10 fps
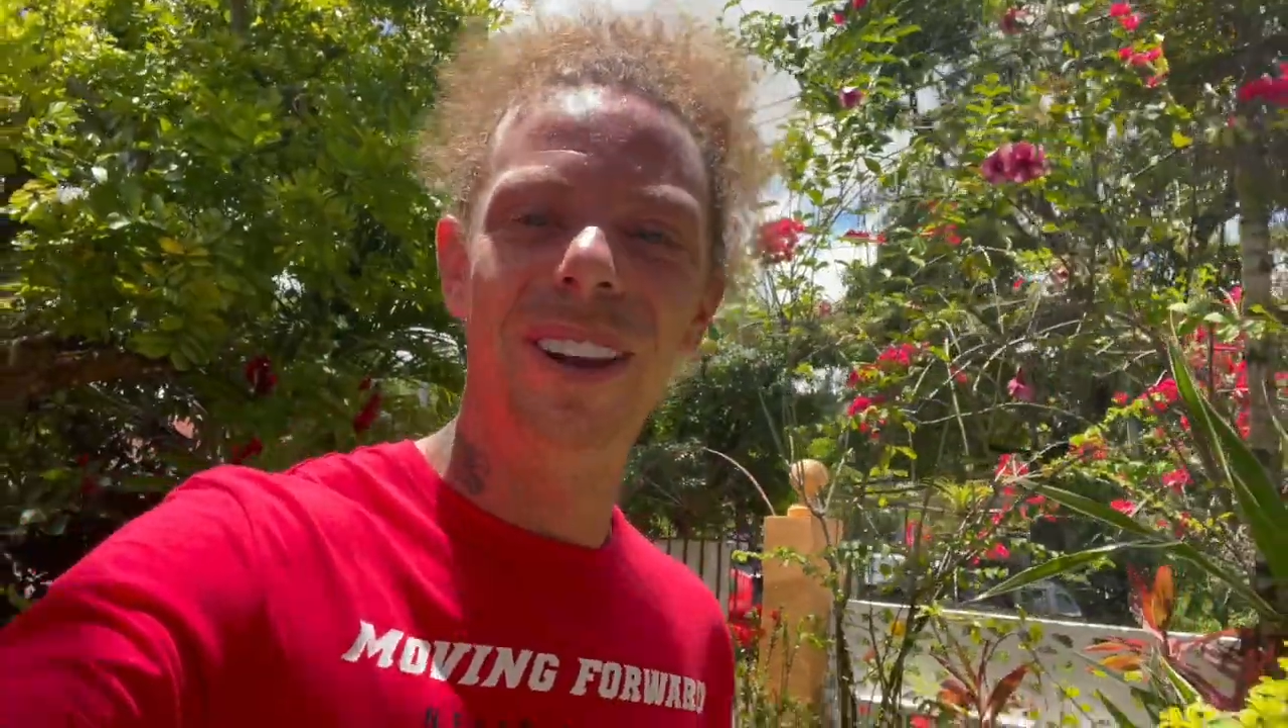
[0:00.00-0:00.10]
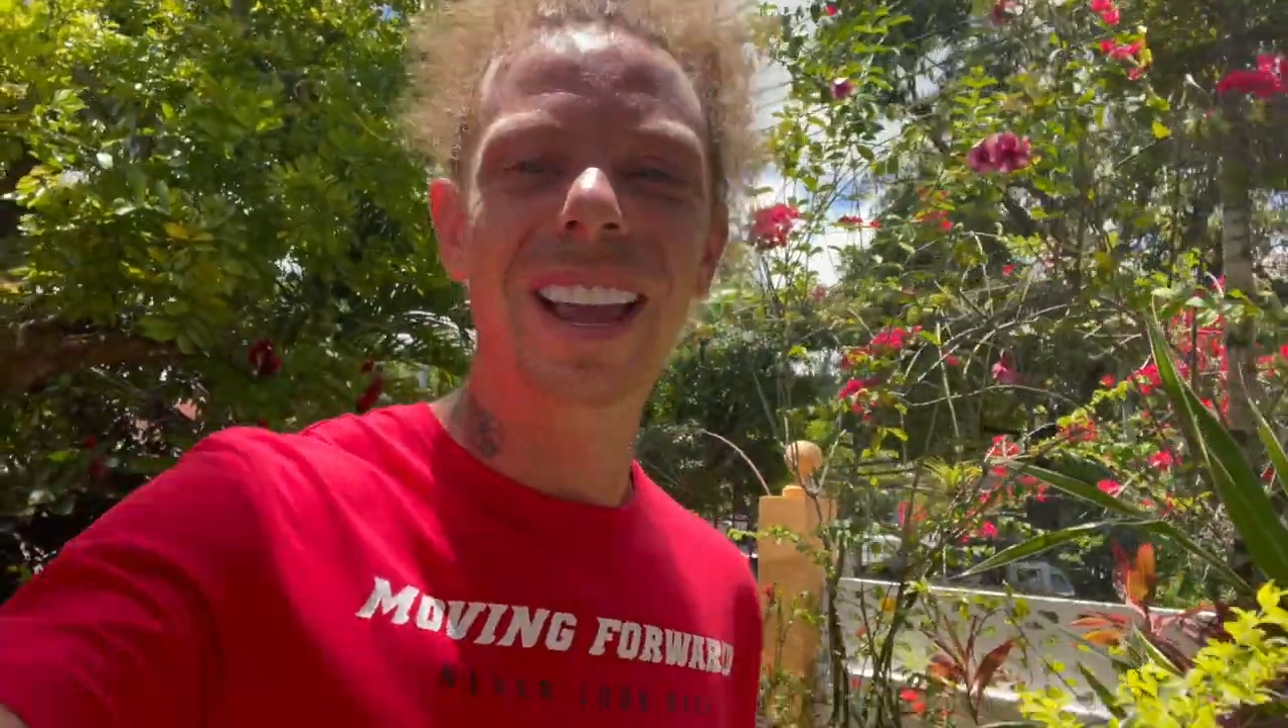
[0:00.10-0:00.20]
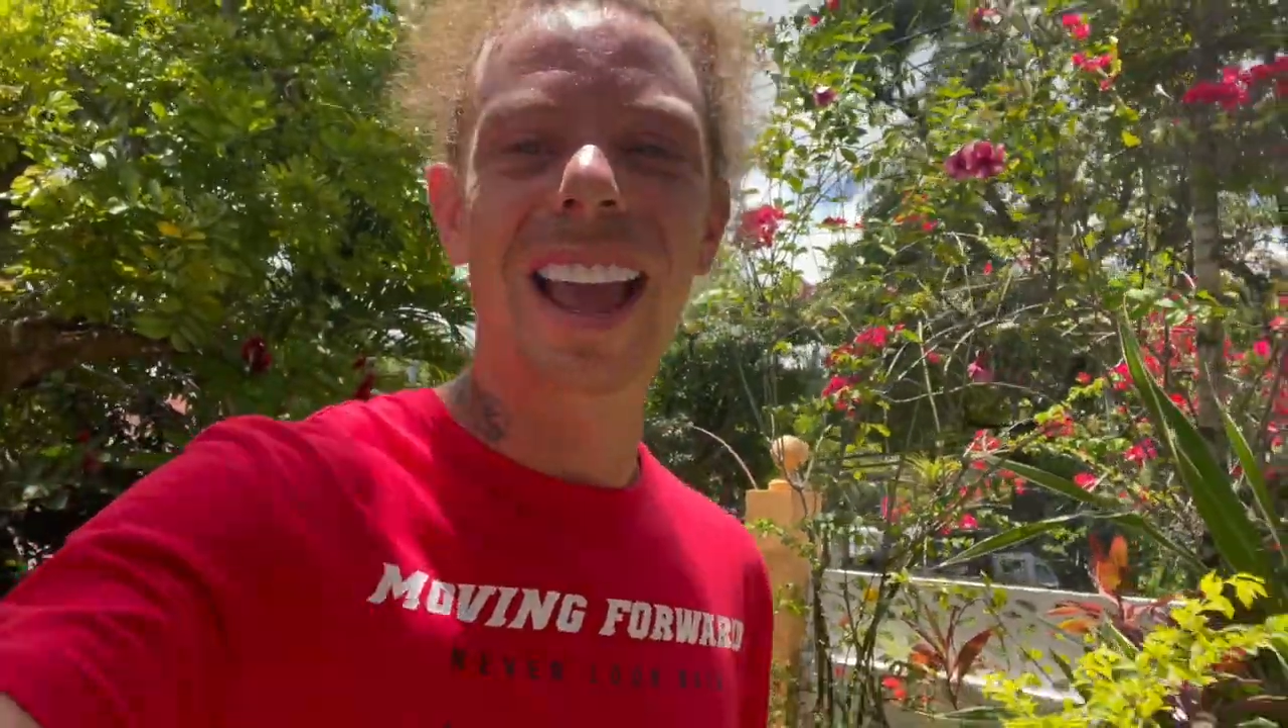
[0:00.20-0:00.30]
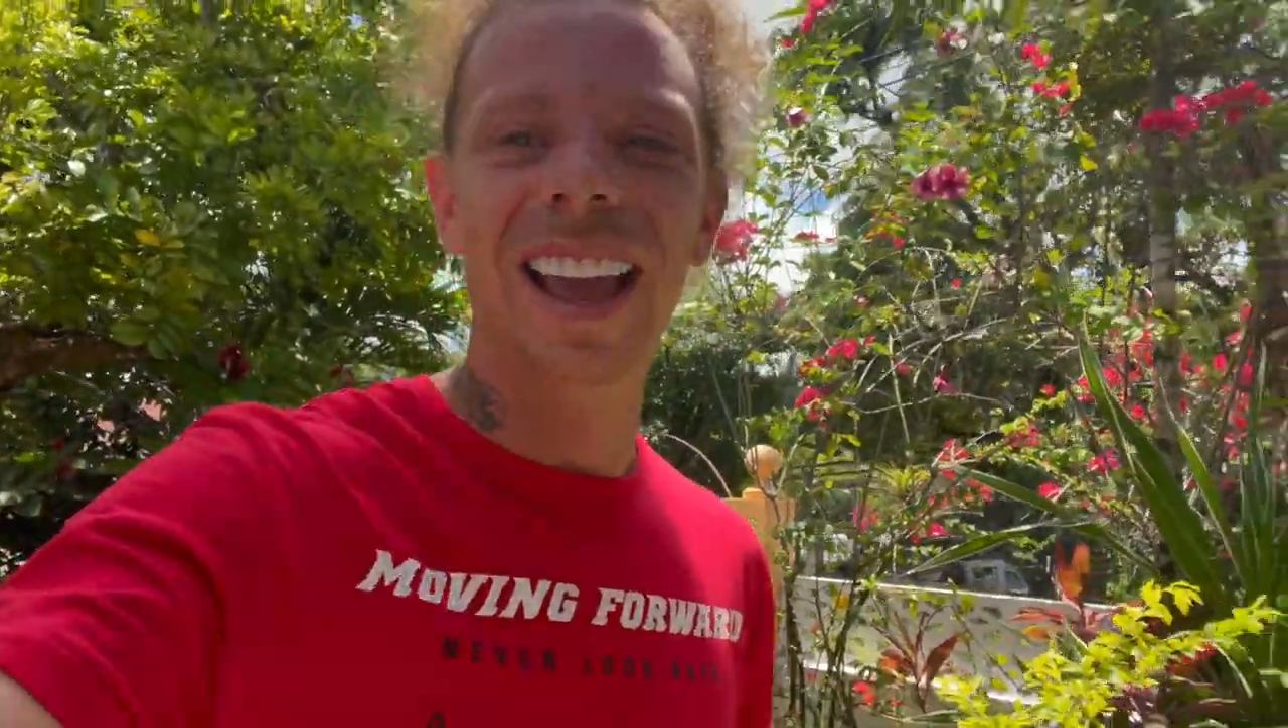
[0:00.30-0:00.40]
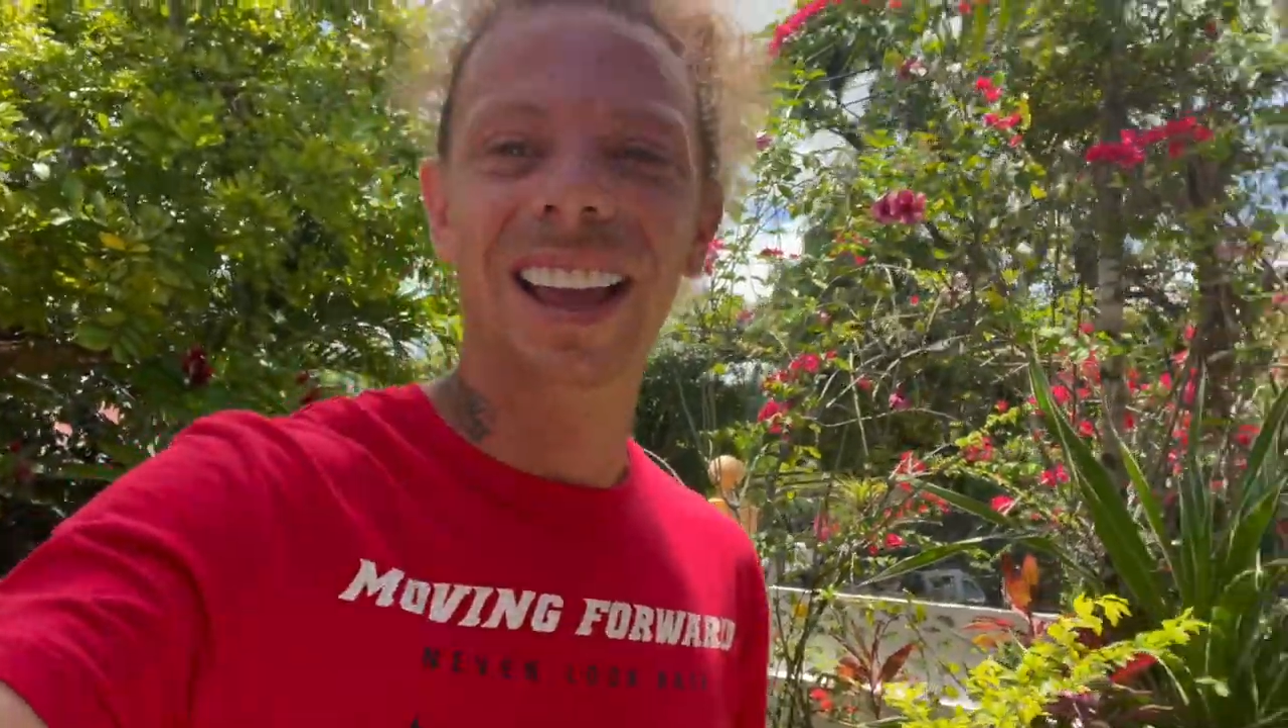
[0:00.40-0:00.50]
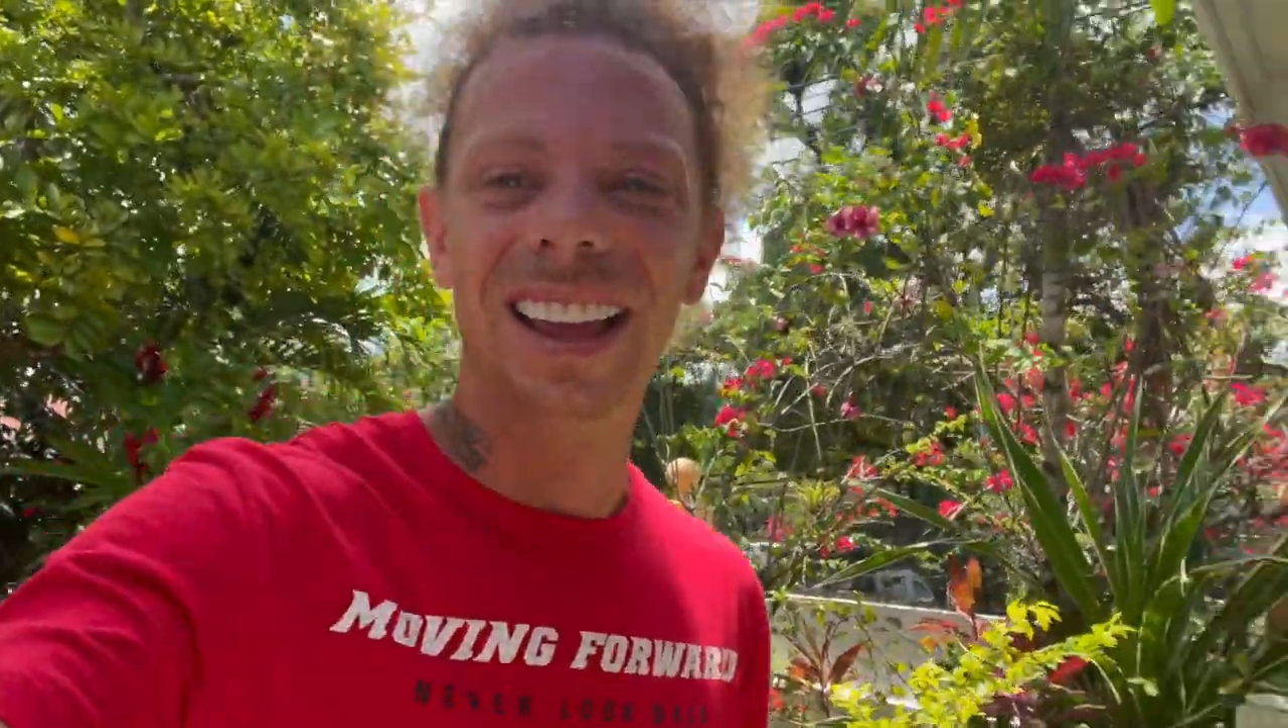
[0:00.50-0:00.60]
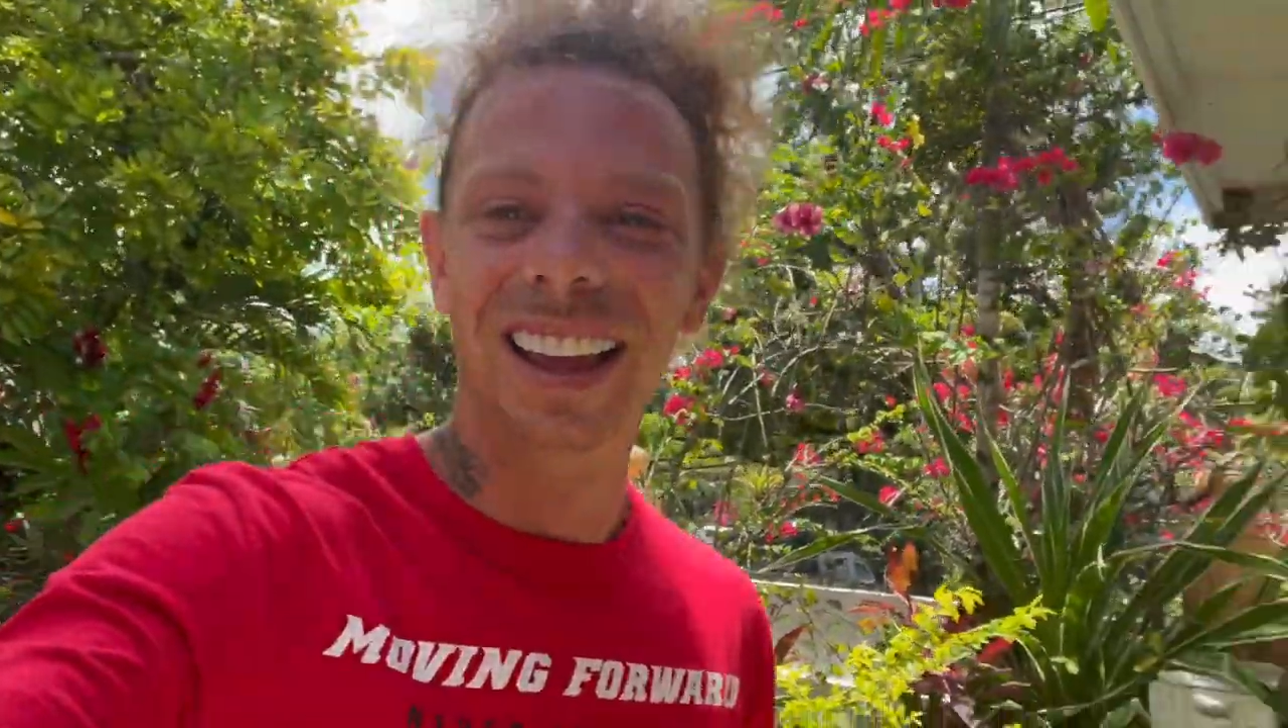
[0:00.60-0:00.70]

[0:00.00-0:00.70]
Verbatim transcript: yeah.